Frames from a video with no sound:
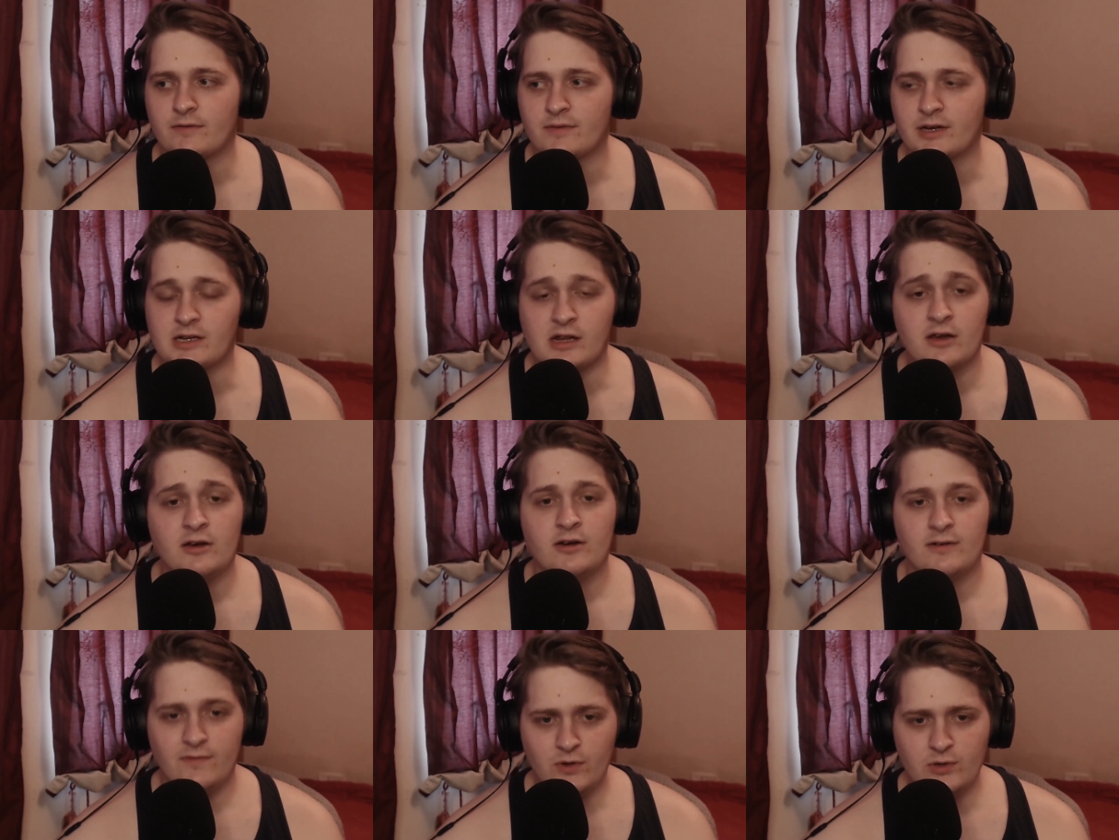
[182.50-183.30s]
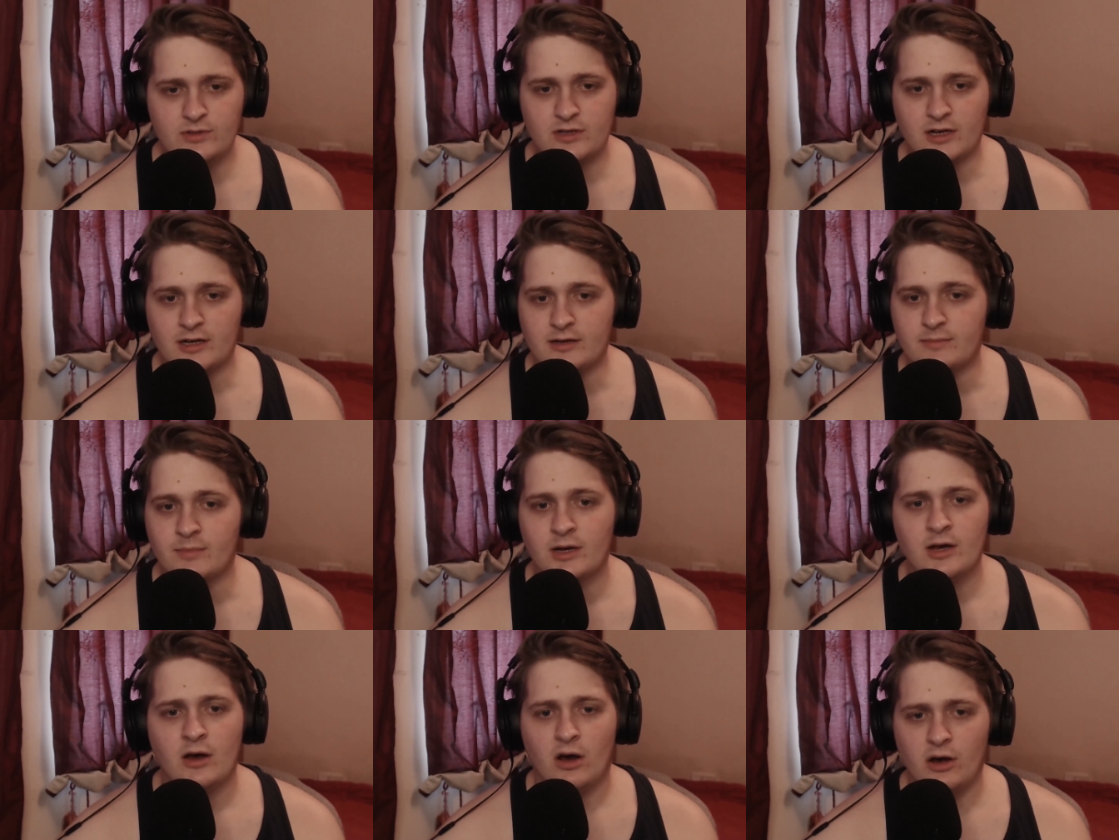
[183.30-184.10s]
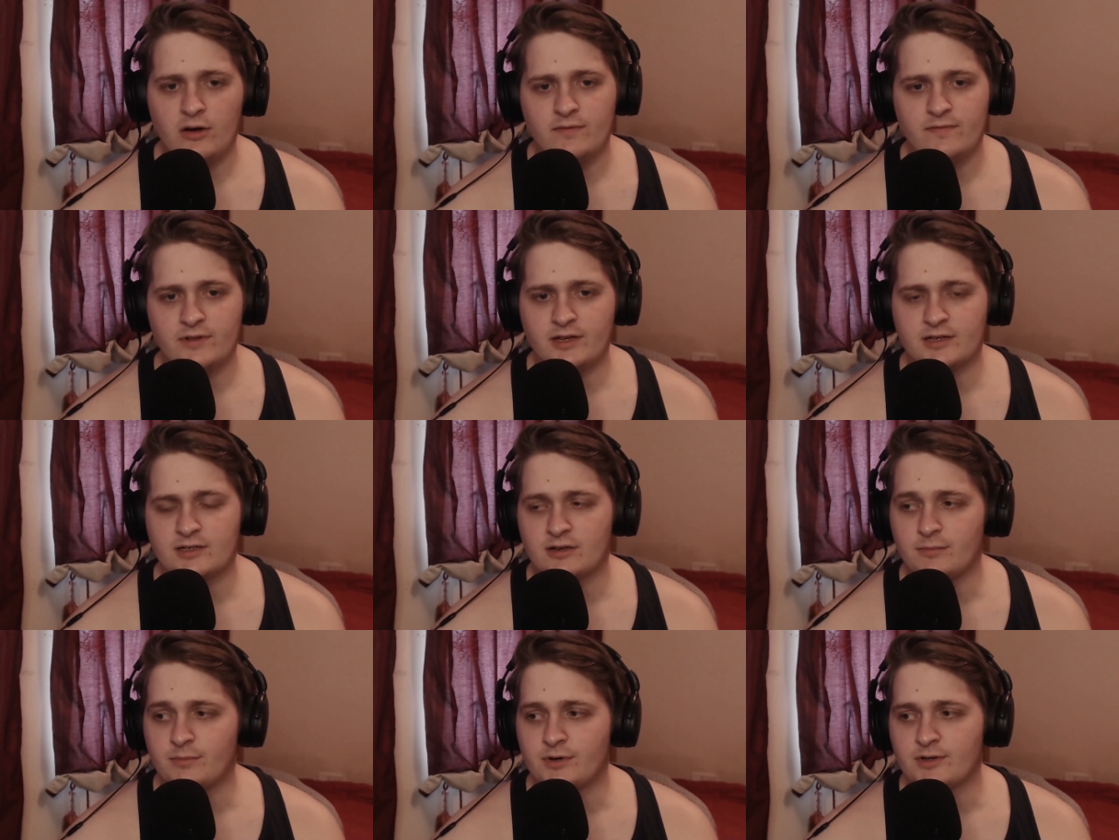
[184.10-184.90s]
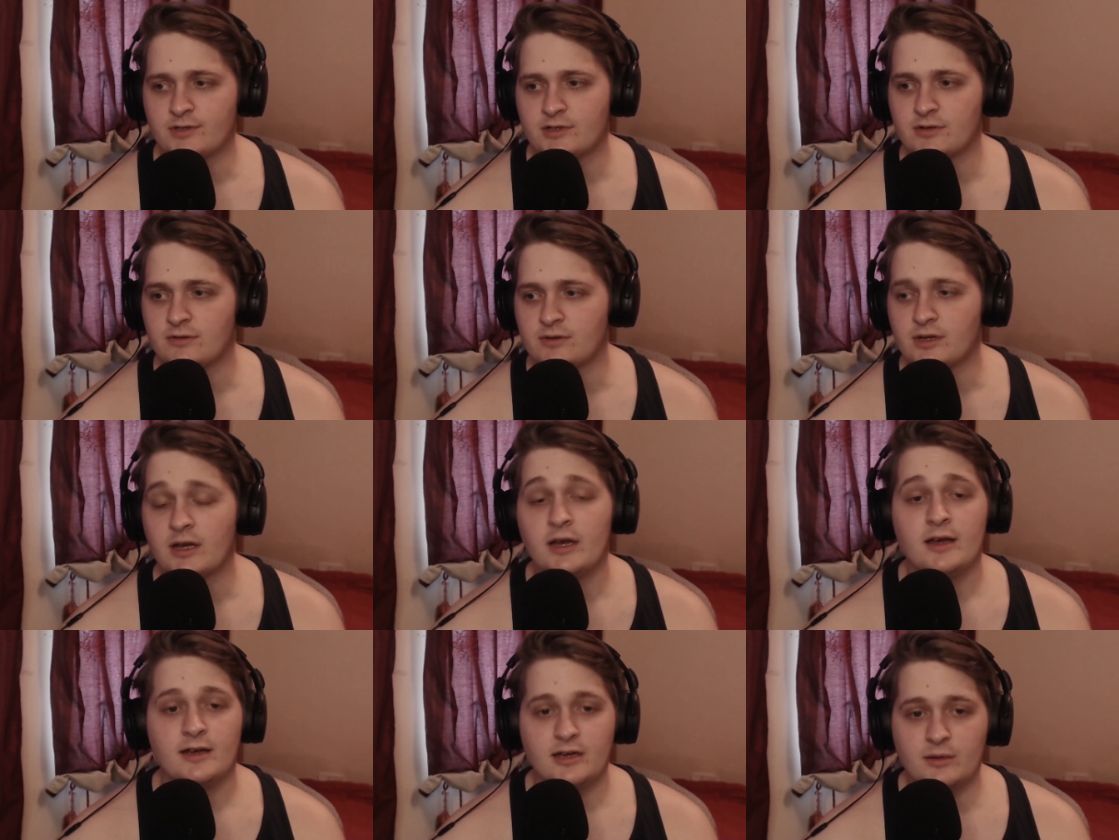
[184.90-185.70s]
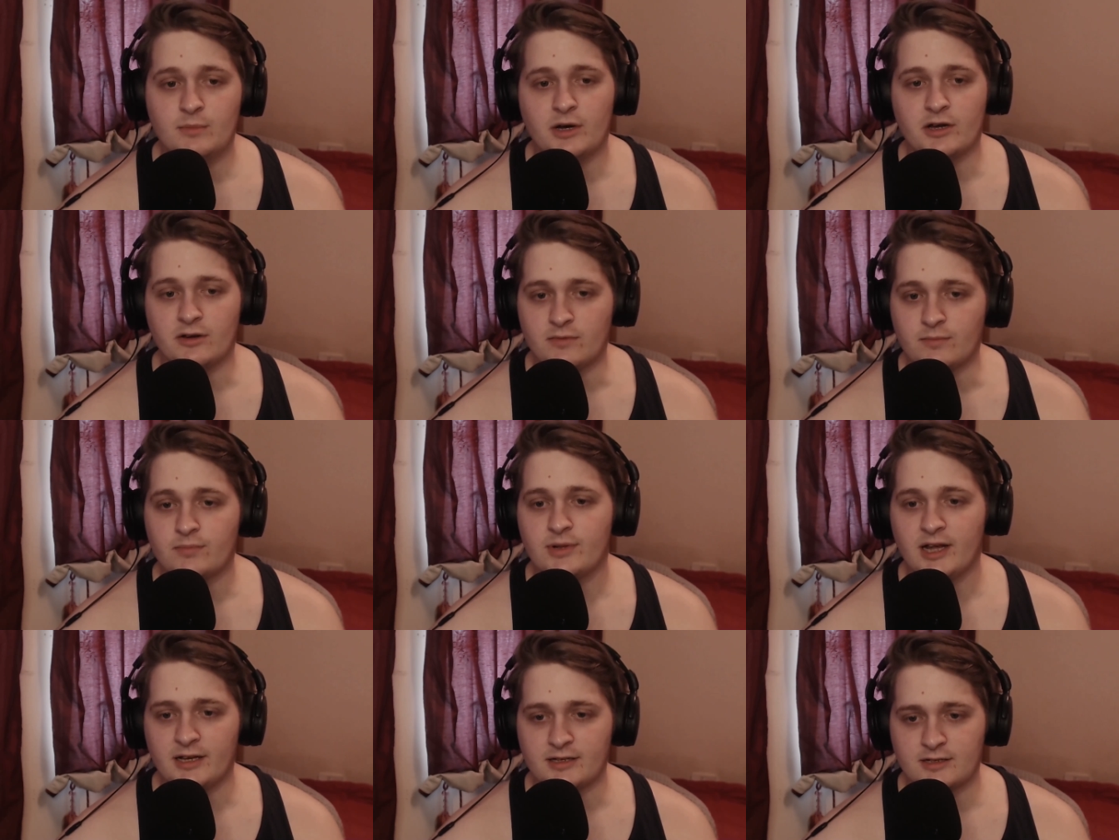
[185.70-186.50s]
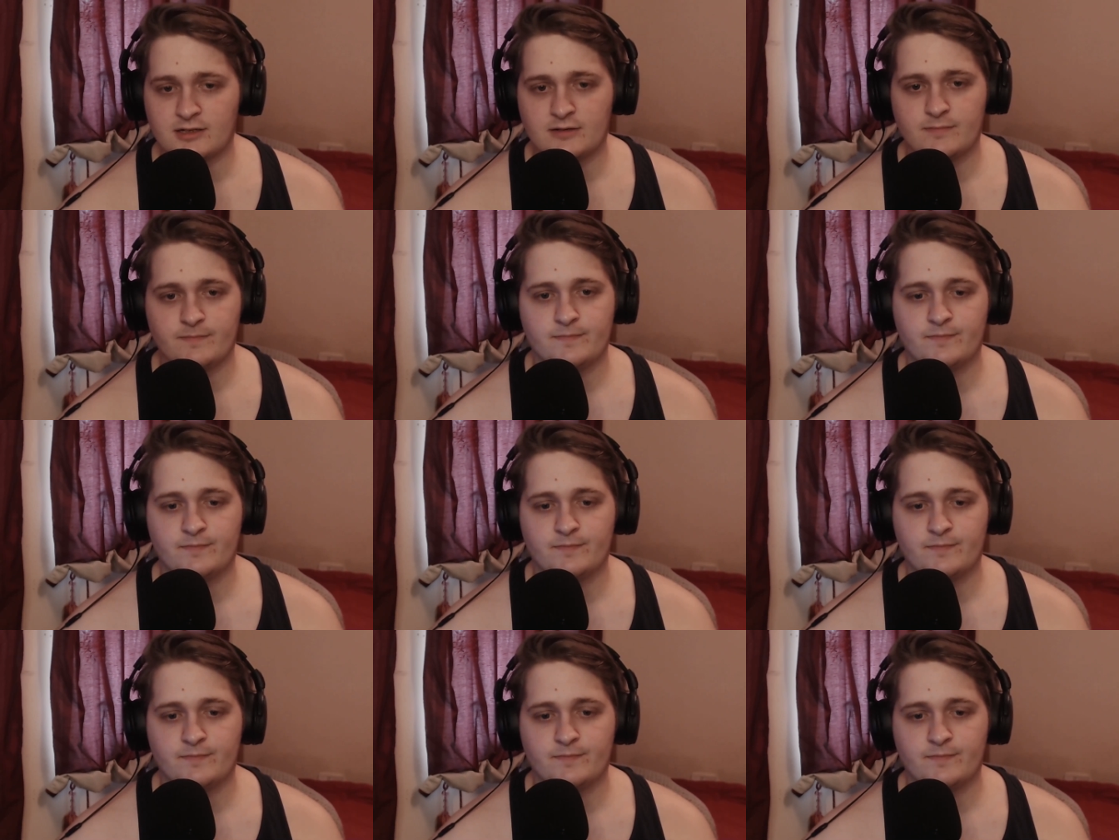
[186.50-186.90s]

of it full time, hopefully at some point soon in my own place.